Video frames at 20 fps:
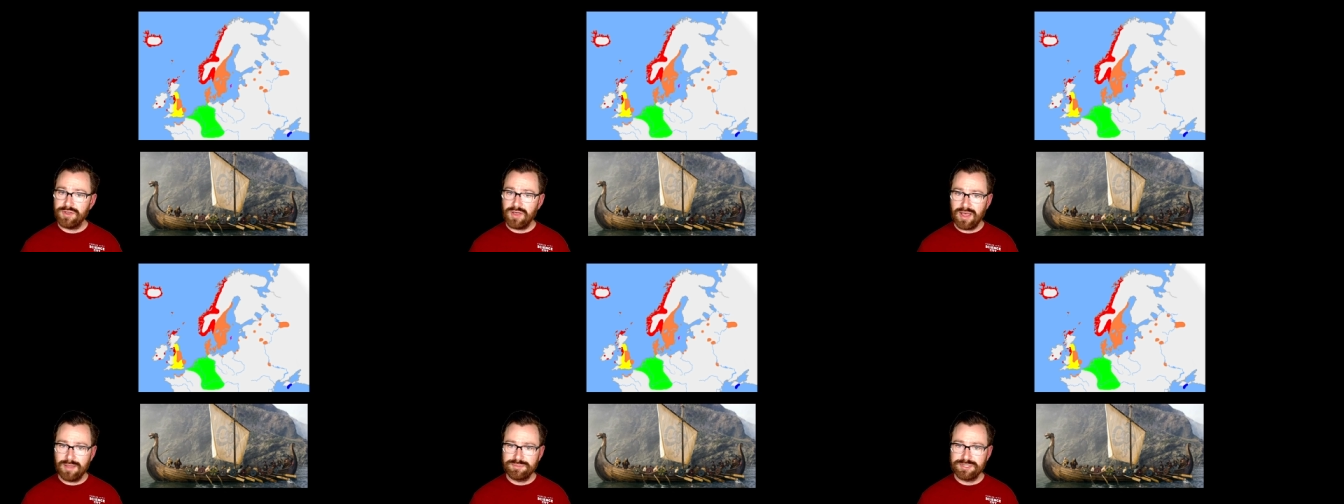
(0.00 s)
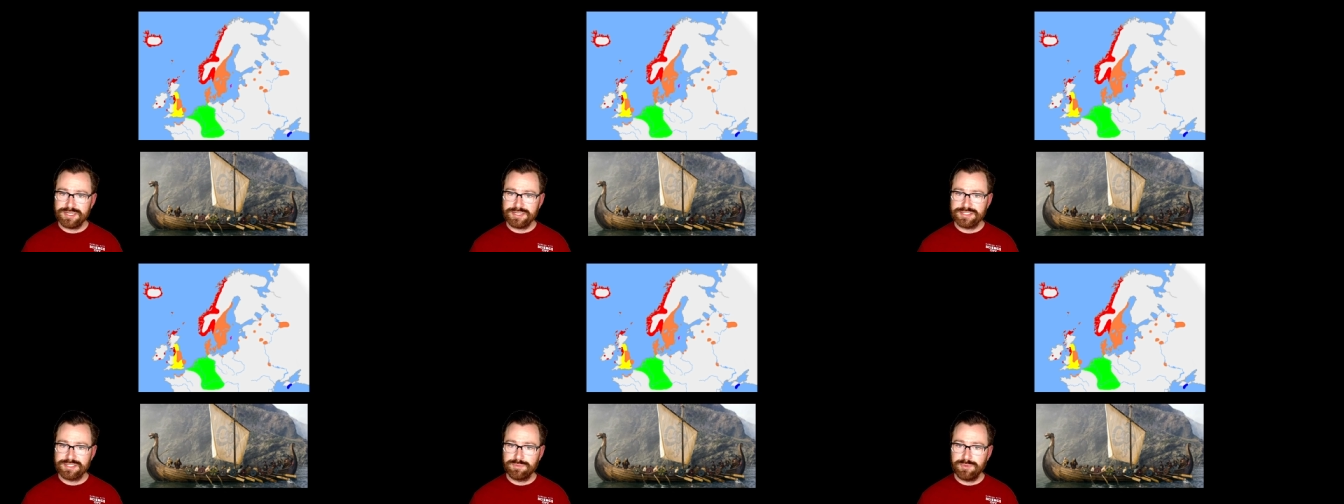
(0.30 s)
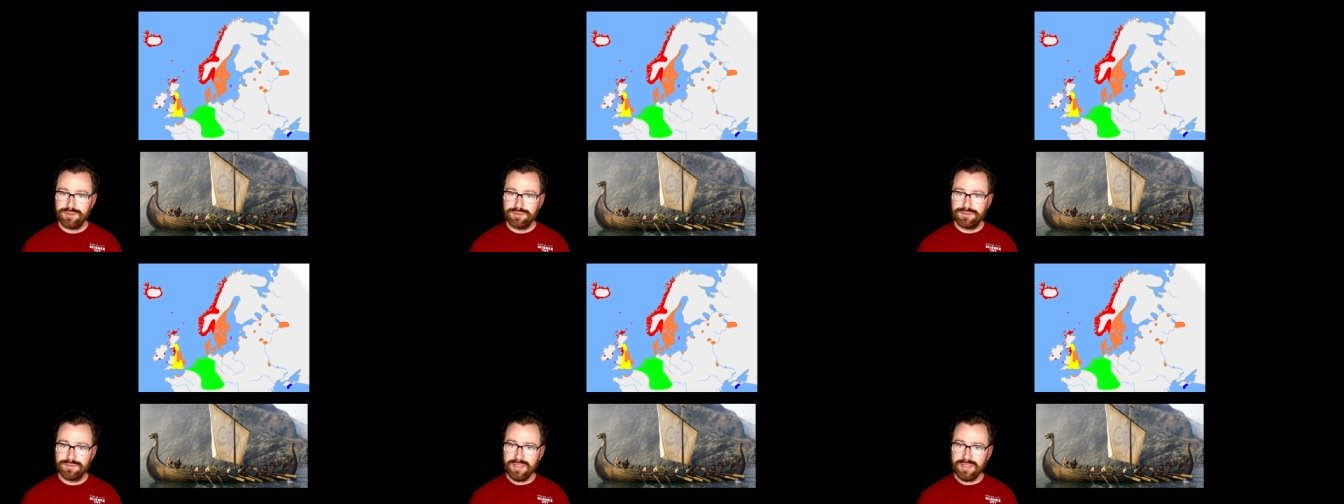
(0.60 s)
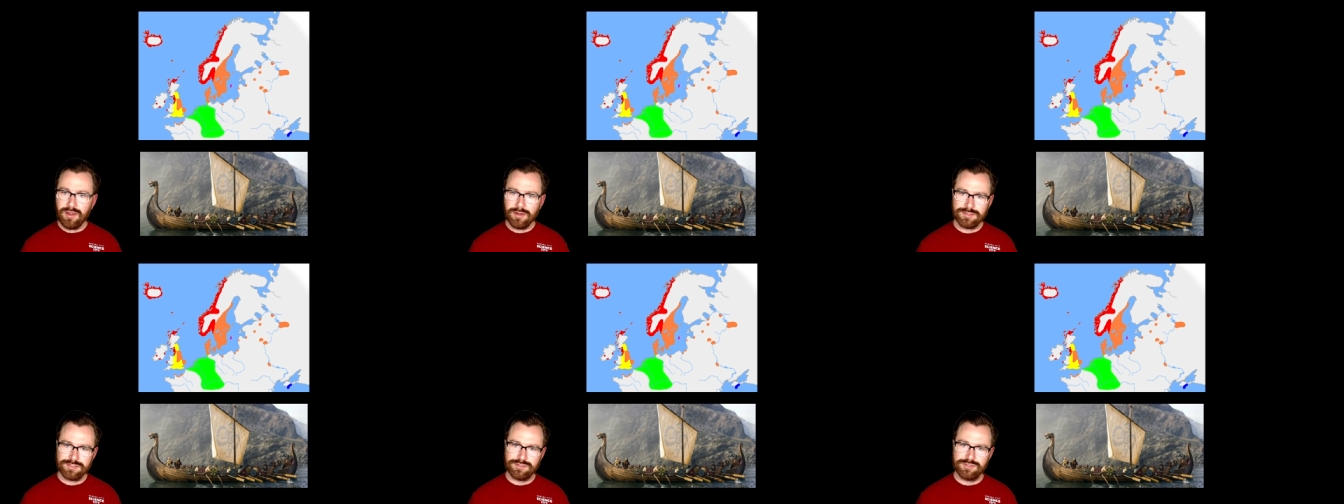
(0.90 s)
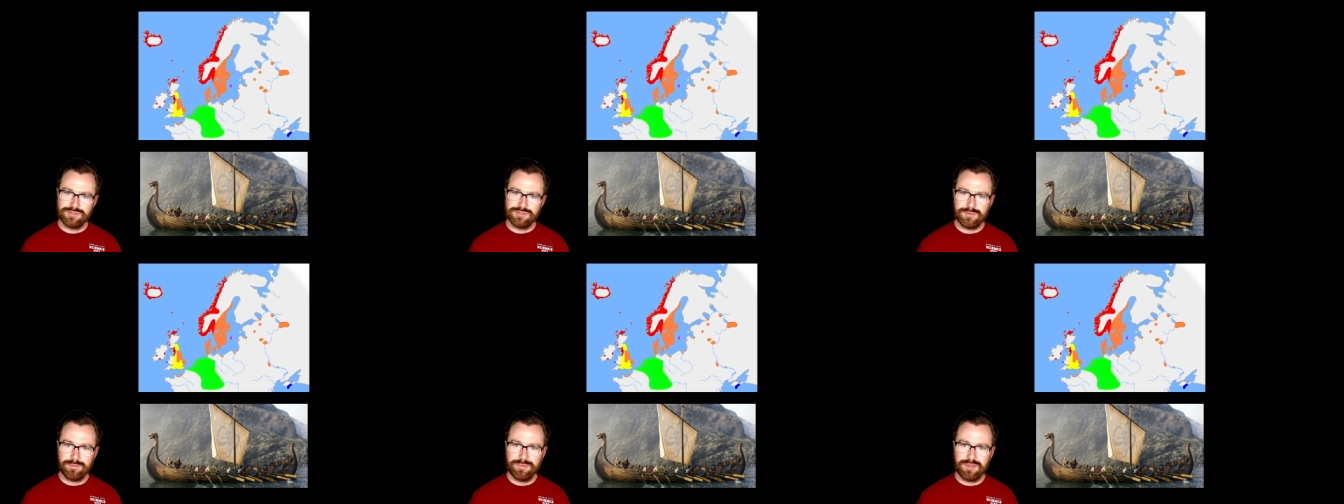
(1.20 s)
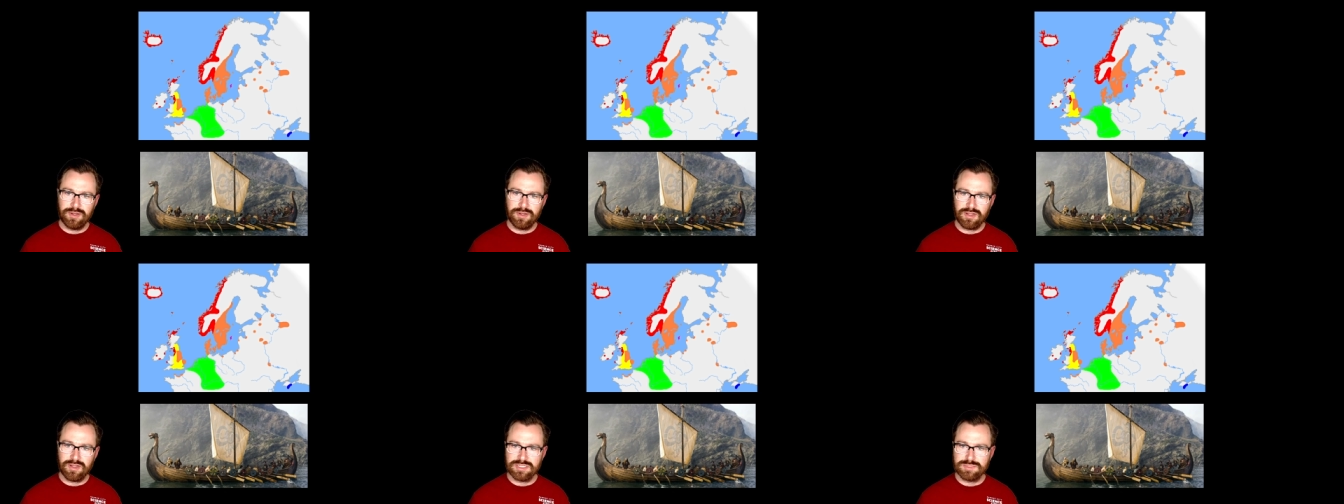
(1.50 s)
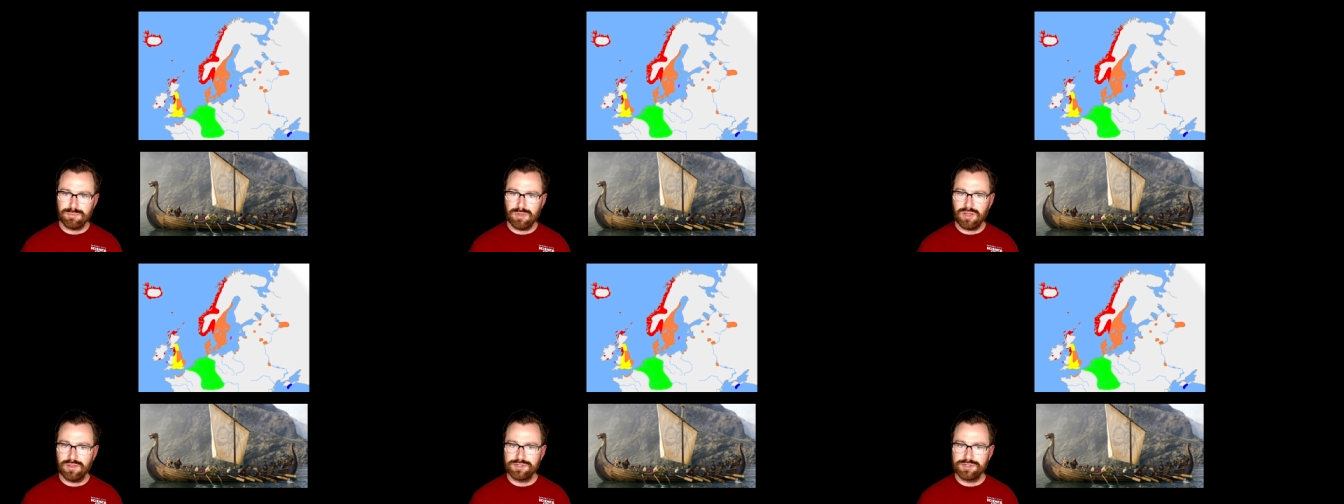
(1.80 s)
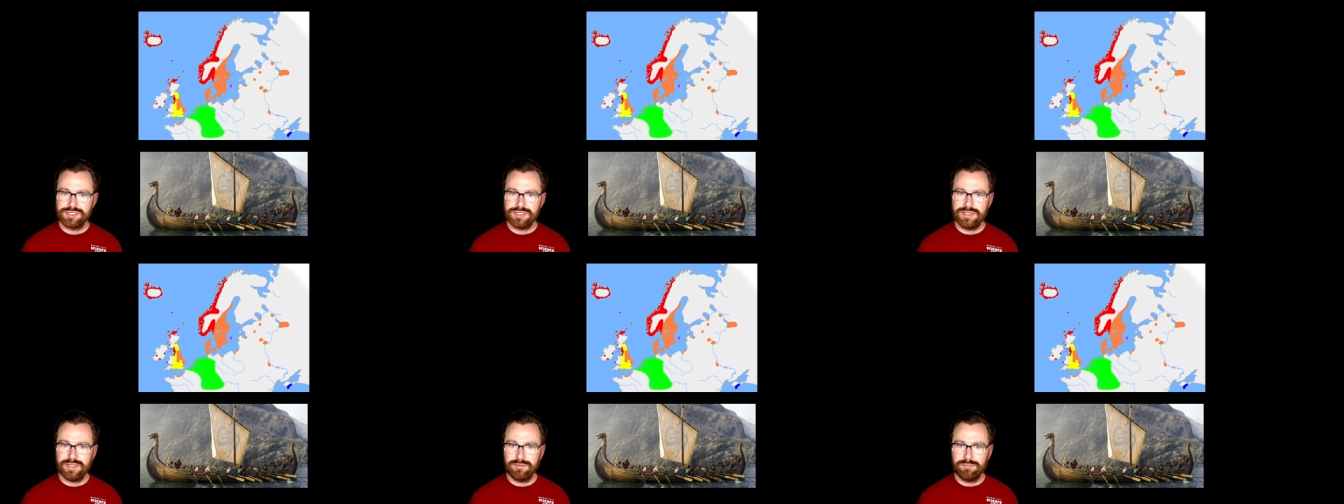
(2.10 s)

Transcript: objects with characters from their cosmology and